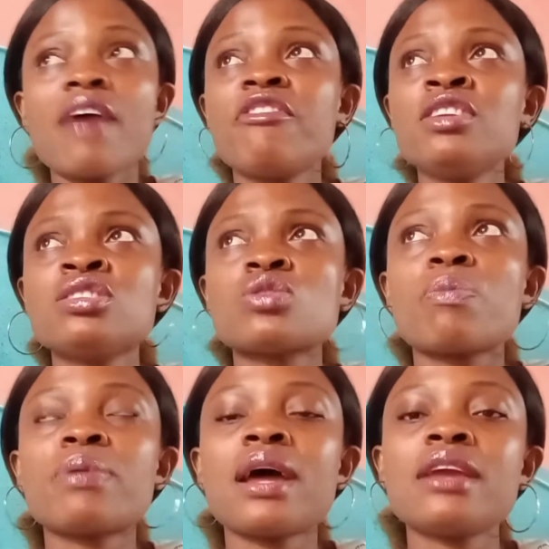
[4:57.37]
I finished
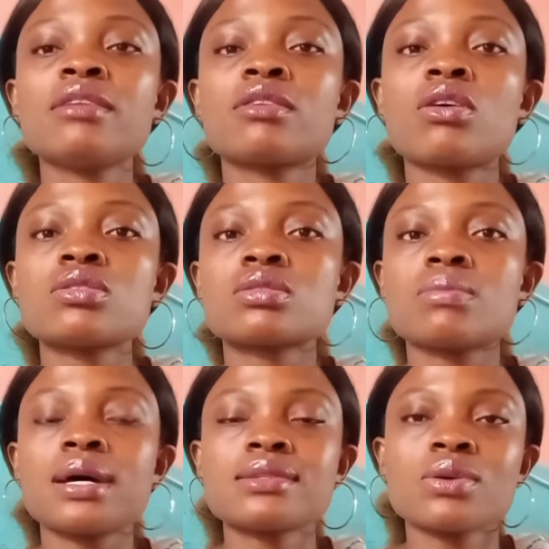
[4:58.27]
supplying
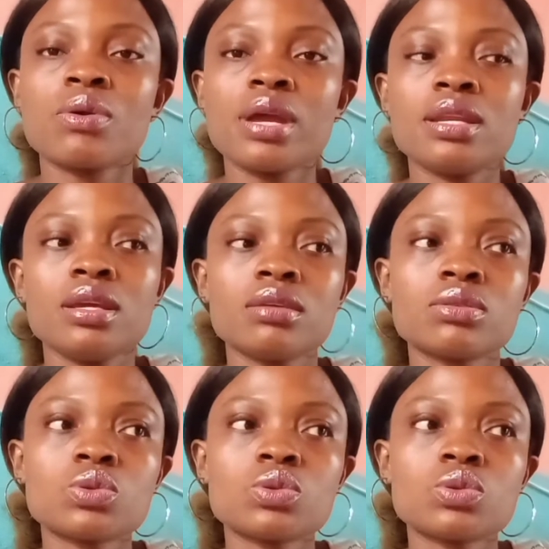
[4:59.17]
customers already,